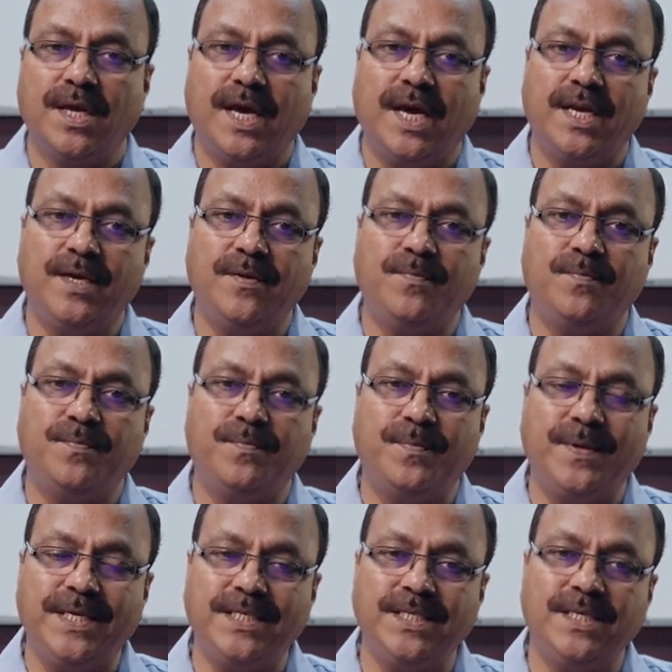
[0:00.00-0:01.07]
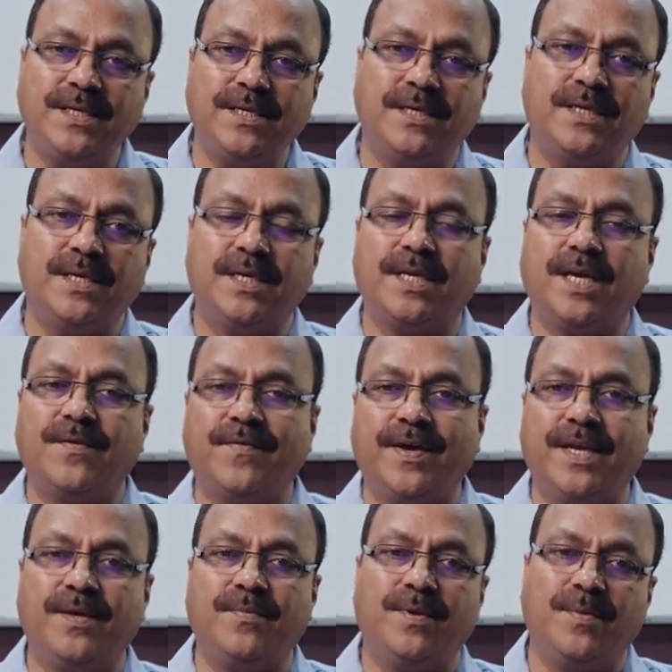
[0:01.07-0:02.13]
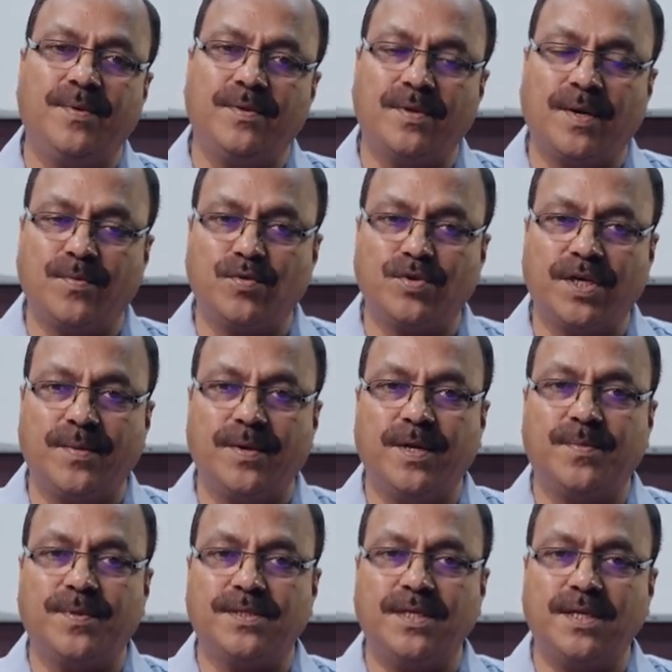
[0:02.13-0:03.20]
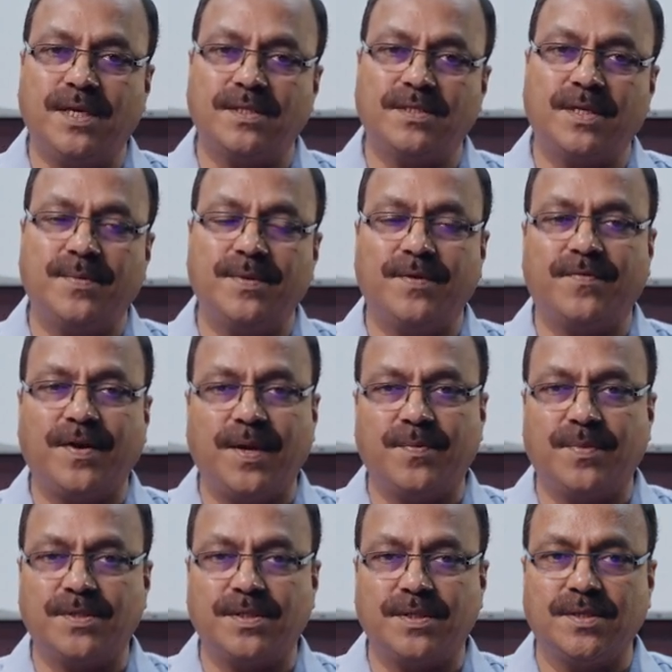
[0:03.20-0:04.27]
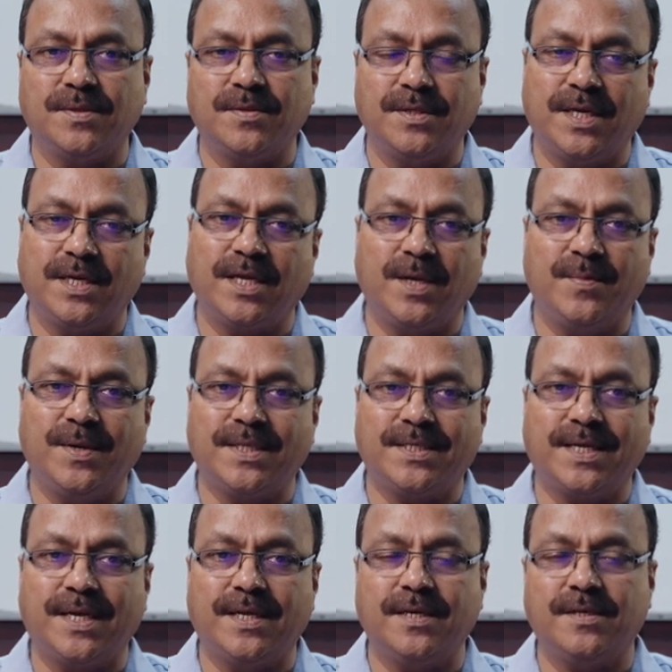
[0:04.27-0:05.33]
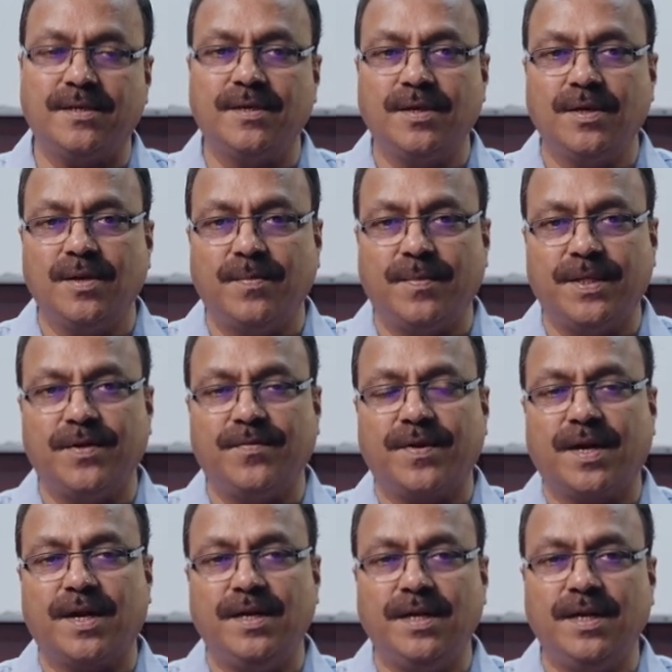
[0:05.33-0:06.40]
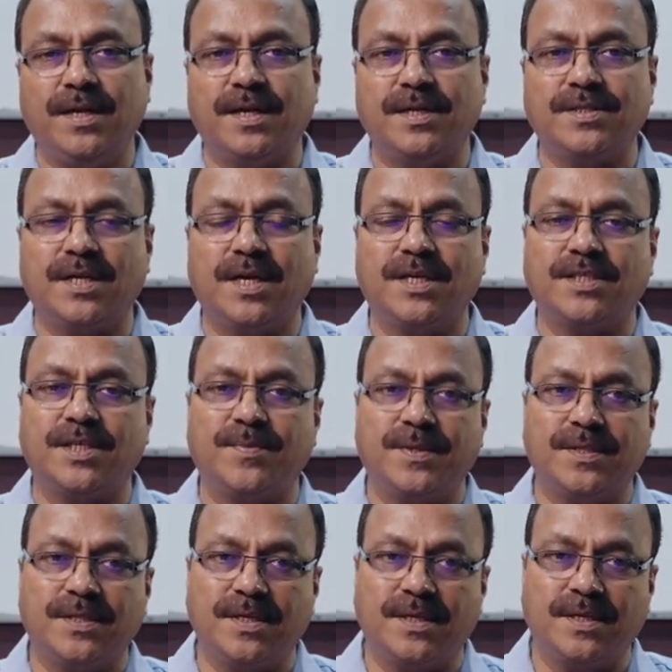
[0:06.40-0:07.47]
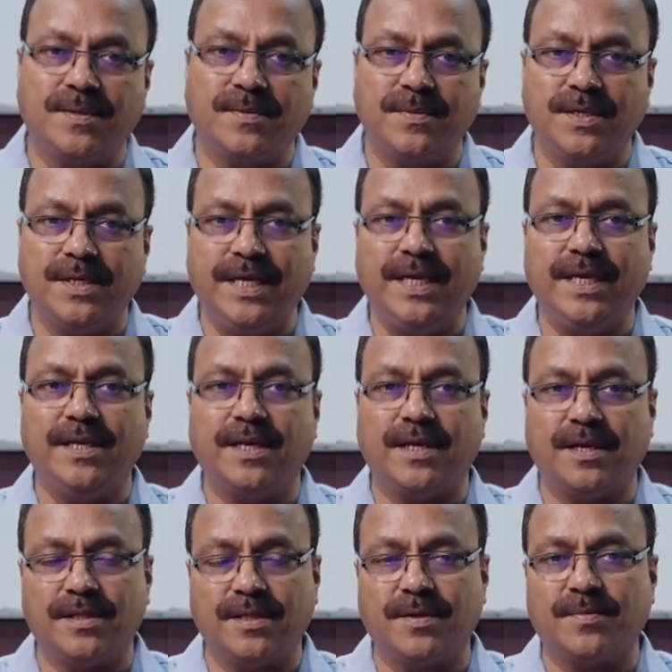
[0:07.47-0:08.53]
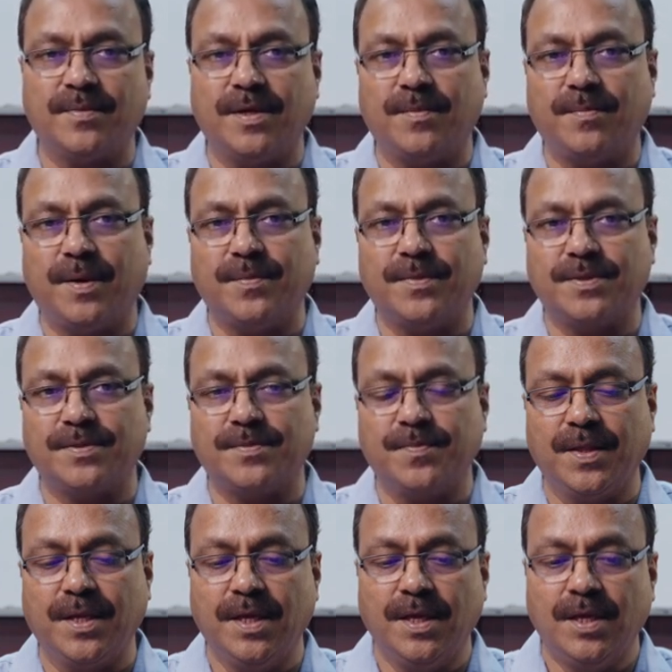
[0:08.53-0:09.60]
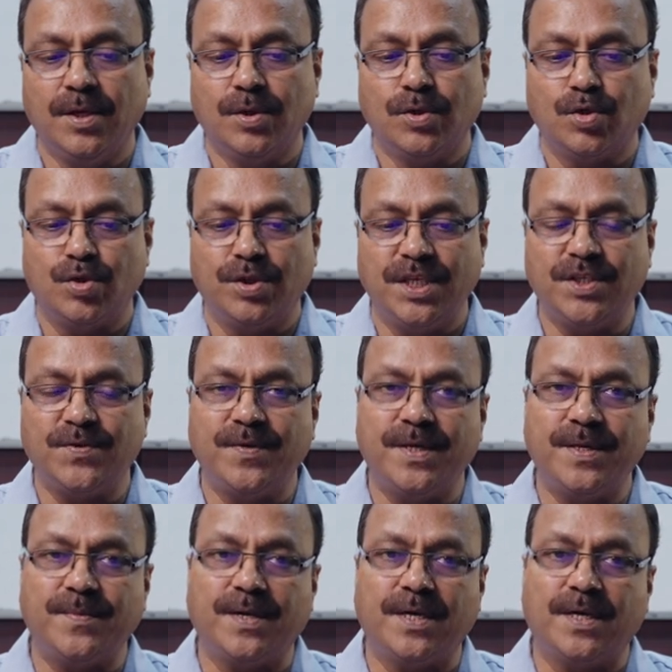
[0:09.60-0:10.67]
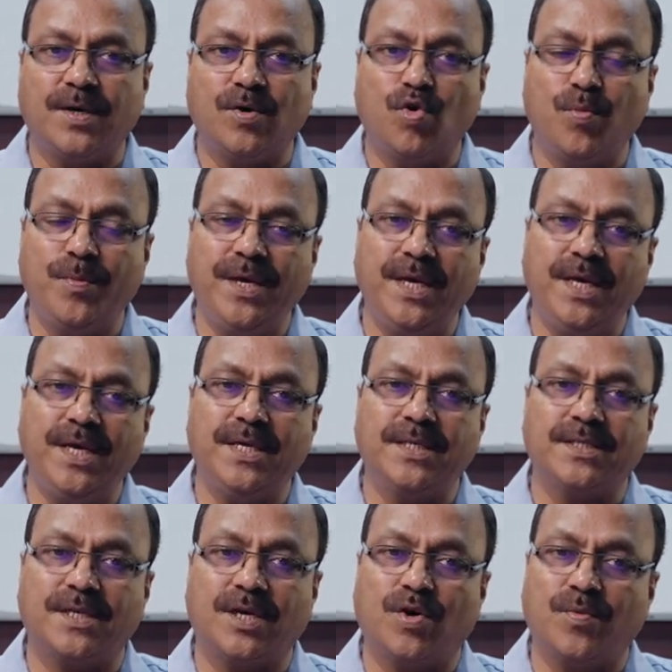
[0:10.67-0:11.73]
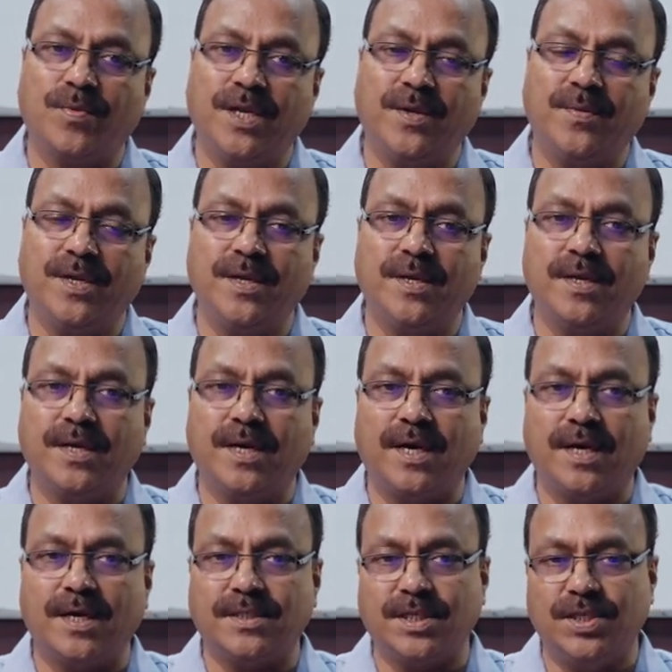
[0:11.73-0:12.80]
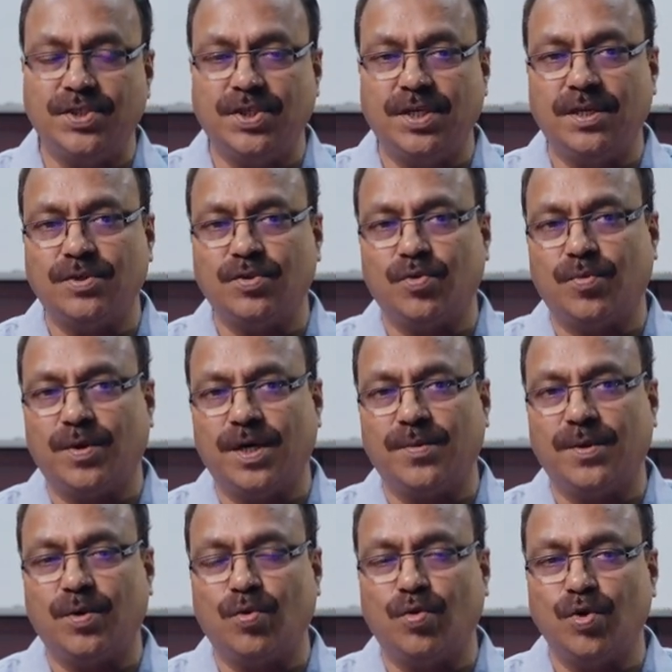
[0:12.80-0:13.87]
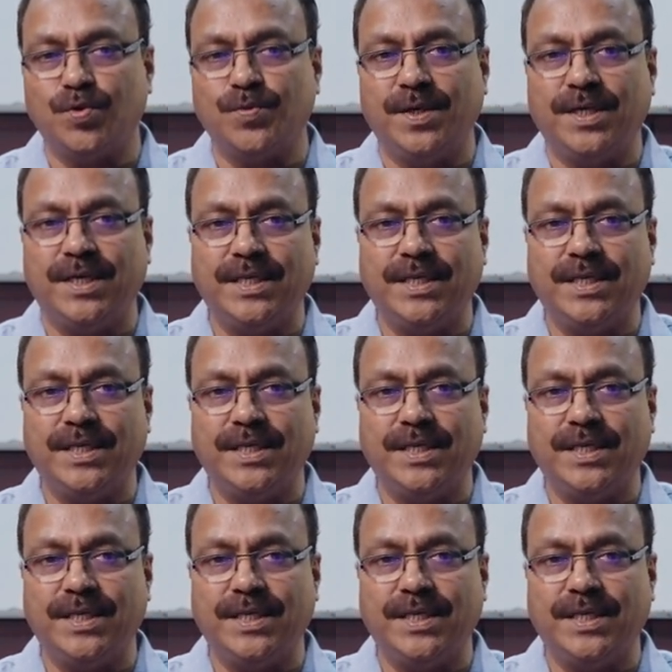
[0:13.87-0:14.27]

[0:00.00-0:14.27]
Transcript: And in P G, it can vary maybe up to seventy percent or seventy-five percent. That can be decided by the faculty in consultation with uh, dean and other uh, members. So this way, uh, O B E is now very, very essential. So whatever course we are